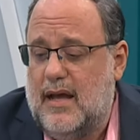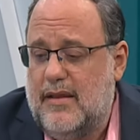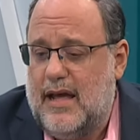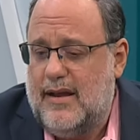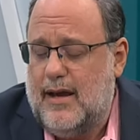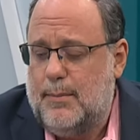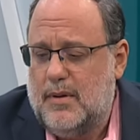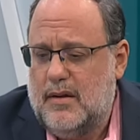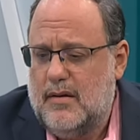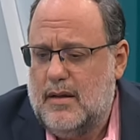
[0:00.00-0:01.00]
And that
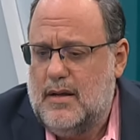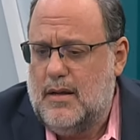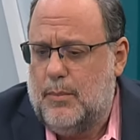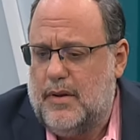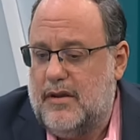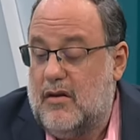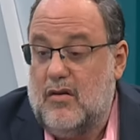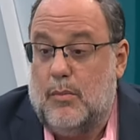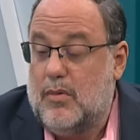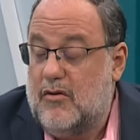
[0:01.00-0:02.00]
happened. But there are a
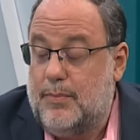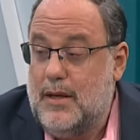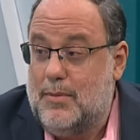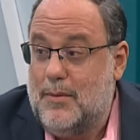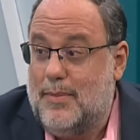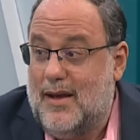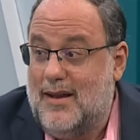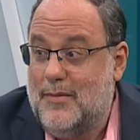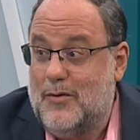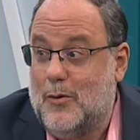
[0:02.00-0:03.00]
number of people in
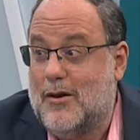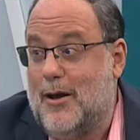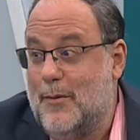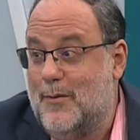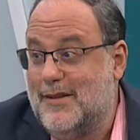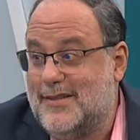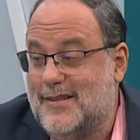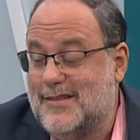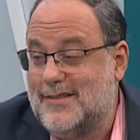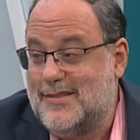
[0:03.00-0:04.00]
Parliament who are Commonwealth
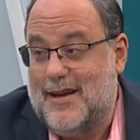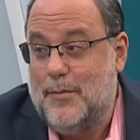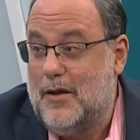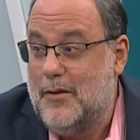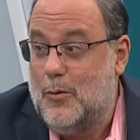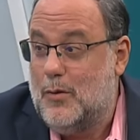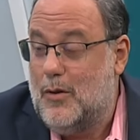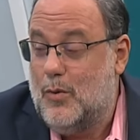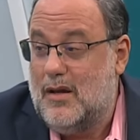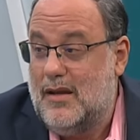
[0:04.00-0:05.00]
citizens. I'm not the only
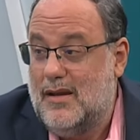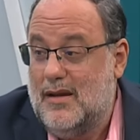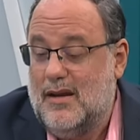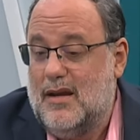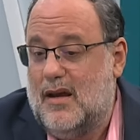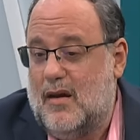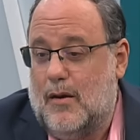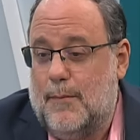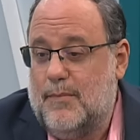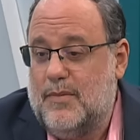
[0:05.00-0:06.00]
one.
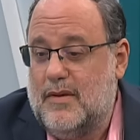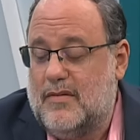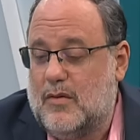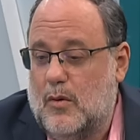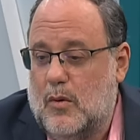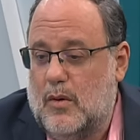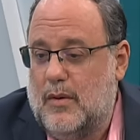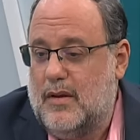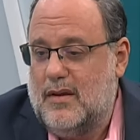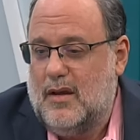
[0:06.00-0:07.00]

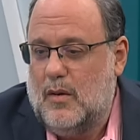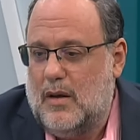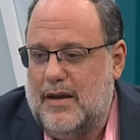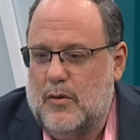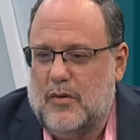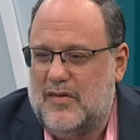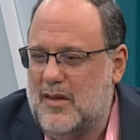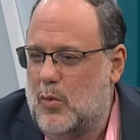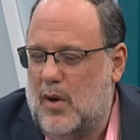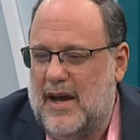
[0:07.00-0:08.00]
So, you know, I don't
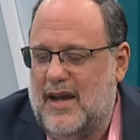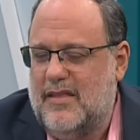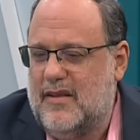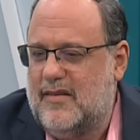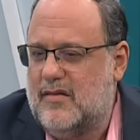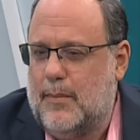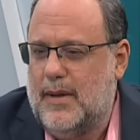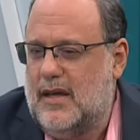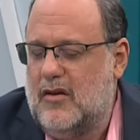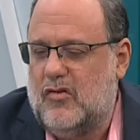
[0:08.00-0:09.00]
see why this is a
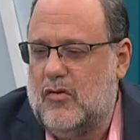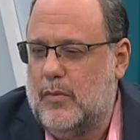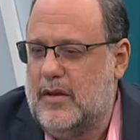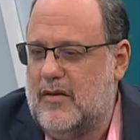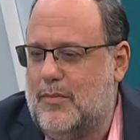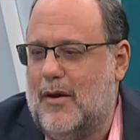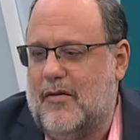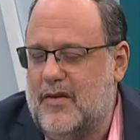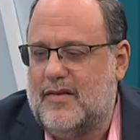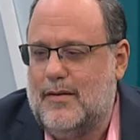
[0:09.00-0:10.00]
big issue, but it's
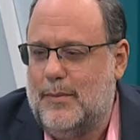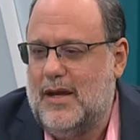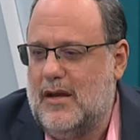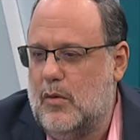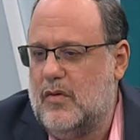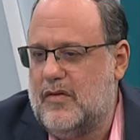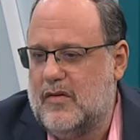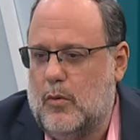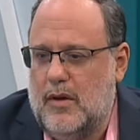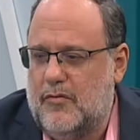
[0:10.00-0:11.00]
obviously being used as
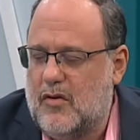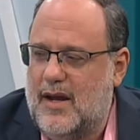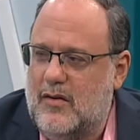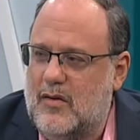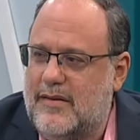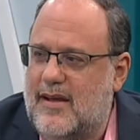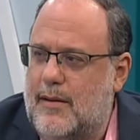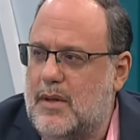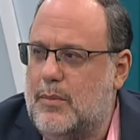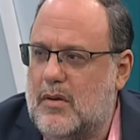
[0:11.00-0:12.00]
a way of trying to
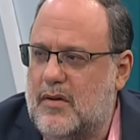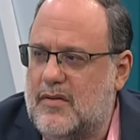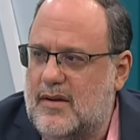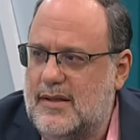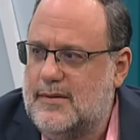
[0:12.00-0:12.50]
attack me personally.